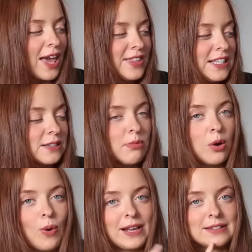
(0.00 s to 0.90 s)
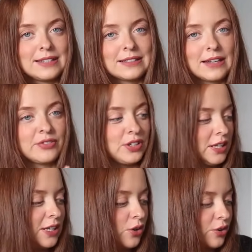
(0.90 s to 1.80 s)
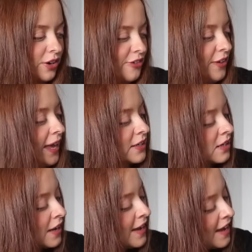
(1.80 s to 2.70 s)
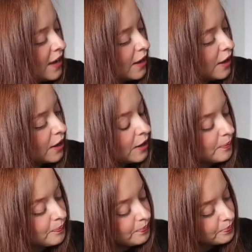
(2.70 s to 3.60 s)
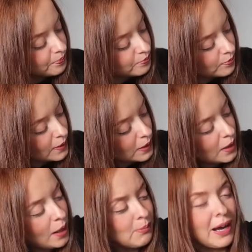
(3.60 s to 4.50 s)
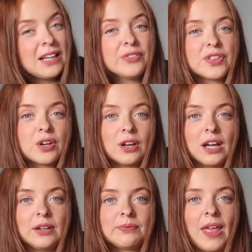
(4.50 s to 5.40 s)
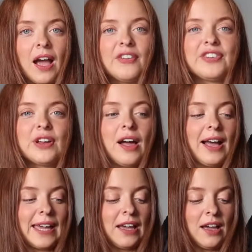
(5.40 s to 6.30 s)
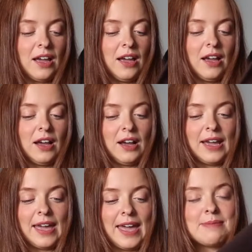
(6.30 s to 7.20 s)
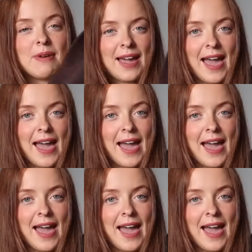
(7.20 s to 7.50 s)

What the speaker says: get these to my waist, these are definitely not going to fit. But I love the colour. I feel like in my